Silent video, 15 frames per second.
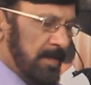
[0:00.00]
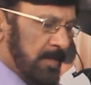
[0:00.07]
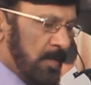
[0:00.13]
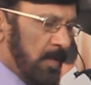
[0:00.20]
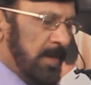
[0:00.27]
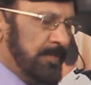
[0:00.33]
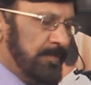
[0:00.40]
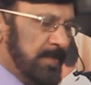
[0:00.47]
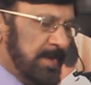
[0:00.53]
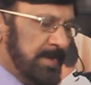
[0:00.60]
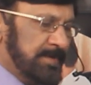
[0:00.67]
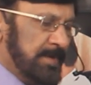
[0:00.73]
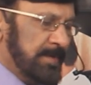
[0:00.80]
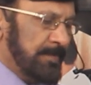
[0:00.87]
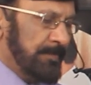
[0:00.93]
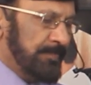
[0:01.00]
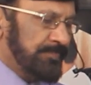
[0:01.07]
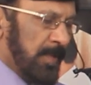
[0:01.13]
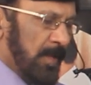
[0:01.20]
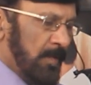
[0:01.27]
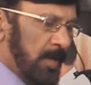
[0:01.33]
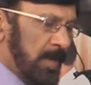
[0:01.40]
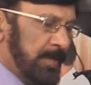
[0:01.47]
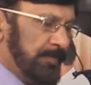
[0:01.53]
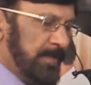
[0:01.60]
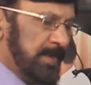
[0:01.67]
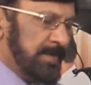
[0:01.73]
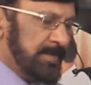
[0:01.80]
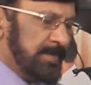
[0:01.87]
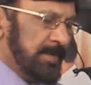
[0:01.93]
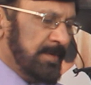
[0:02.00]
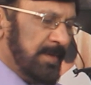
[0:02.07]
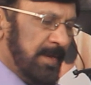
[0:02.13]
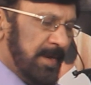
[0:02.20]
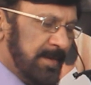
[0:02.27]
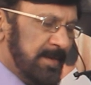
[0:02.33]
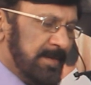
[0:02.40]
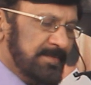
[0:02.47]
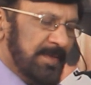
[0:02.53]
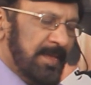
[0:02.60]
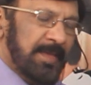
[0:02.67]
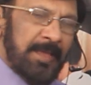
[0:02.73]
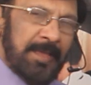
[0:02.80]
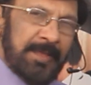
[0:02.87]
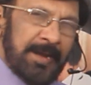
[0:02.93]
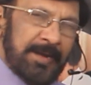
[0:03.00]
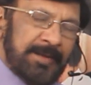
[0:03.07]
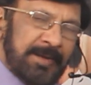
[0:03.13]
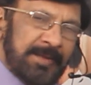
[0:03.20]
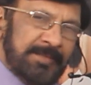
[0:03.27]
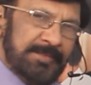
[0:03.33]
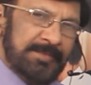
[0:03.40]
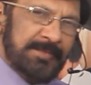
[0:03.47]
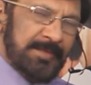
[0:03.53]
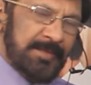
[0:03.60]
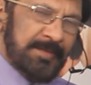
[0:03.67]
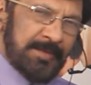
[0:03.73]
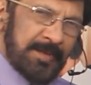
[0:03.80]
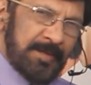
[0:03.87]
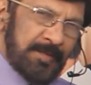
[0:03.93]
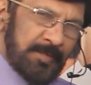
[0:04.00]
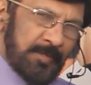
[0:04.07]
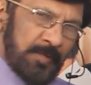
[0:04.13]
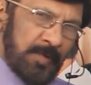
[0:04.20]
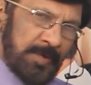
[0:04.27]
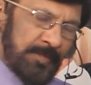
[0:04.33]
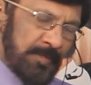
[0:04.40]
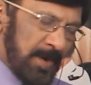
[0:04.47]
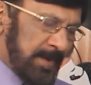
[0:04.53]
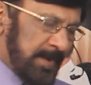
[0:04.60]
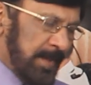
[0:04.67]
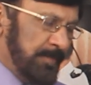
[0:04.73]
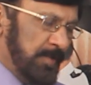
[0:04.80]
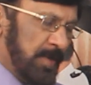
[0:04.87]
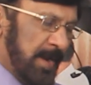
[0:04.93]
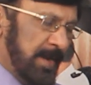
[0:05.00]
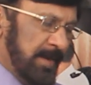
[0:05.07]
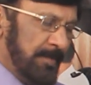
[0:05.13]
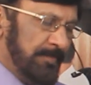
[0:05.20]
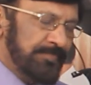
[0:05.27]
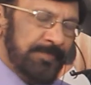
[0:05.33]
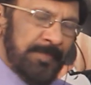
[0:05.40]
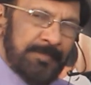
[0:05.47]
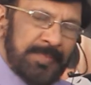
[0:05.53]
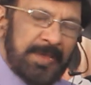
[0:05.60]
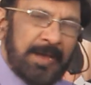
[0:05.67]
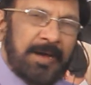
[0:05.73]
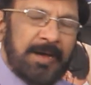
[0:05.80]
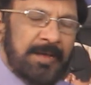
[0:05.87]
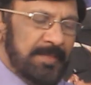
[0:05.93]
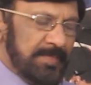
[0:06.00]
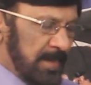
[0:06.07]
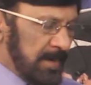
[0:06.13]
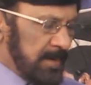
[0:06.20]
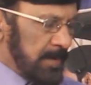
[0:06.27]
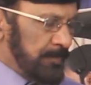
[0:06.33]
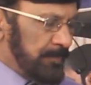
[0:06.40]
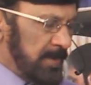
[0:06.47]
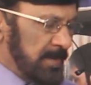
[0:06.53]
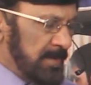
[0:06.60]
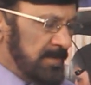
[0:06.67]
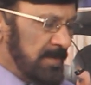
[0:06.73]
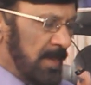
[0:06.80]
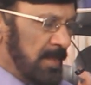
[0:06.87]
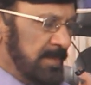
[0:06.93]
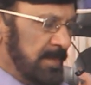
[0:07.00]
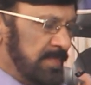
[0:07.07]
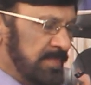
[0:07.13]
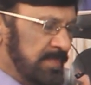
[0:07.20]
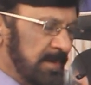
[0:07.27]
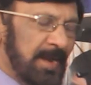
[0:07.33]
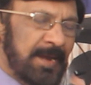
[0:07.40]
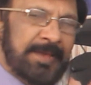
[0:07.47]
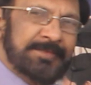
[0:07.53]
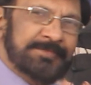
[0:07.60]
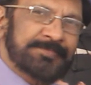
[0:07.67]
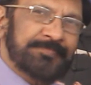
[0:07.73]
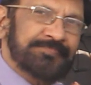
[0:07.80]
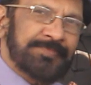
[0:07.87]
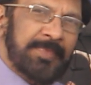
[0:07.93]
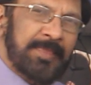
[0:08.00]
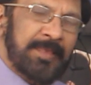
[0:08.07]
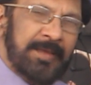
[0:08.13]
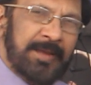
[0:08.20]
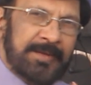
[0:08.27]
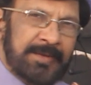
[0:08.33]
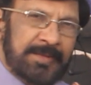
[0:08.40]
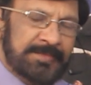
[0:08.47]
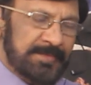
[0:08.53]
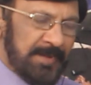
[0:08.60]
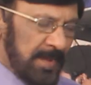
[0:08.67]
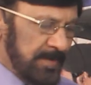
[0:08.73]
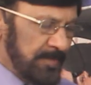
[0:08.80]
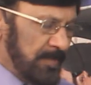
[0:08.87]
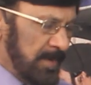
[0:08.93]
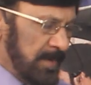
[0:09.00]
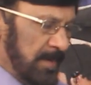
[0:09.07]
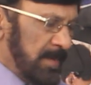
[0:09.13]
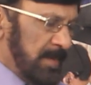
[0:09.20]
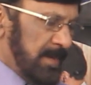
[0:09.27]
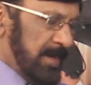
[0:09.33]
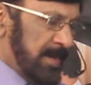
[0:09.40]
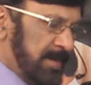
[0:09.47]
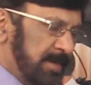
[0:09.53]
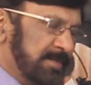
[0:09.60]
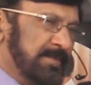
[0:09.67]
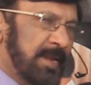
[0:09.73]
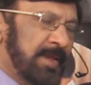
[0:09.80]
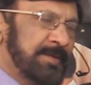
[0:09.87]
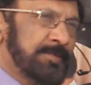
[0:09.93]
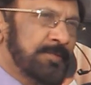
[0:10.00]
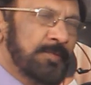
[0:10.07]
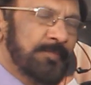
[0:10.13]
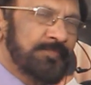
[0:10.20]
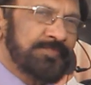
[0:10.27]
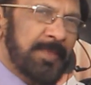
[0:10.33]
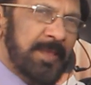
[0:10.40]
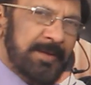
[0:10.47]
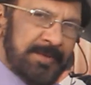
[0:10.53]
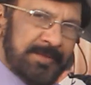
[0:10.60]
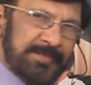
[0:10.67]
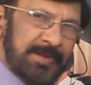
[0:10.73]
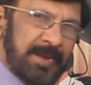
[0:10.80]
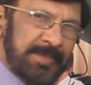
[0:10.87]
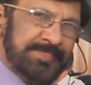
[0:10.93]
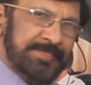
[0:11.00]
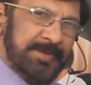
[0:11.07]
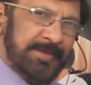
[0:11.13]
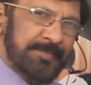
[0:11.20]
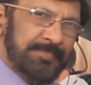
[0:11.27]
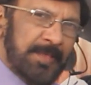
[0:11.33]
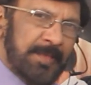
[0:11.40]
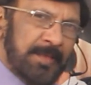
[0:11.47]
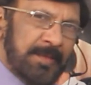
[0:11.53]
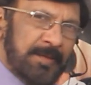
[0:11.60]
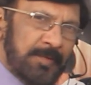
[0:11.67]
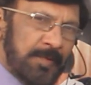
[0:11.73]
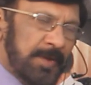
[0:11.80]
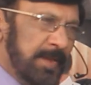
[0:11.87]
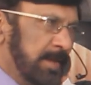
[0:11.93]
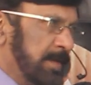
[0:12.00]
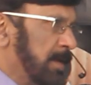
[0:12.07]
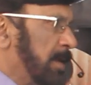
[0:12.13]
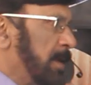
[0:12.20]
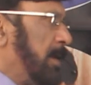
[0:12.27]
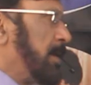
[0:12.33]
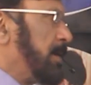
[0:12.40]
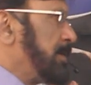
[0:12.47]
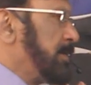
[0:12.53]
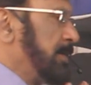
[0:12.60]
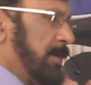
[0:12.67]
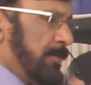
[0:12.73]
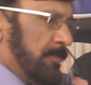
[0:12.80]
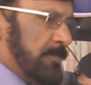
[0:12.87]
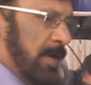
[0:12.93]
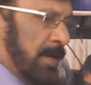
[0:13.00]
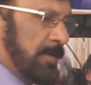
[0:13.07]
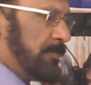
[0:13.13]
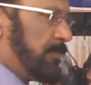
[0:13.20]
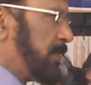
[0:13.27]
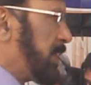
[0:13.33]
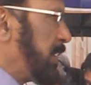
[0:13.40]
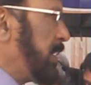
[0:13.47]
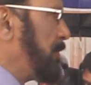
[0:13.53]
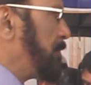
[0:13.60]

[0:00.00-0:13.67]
qualification, address. Address only one time you write because that represents all the three lines. Address line 1, address line 2, address line 3. Okay, here one very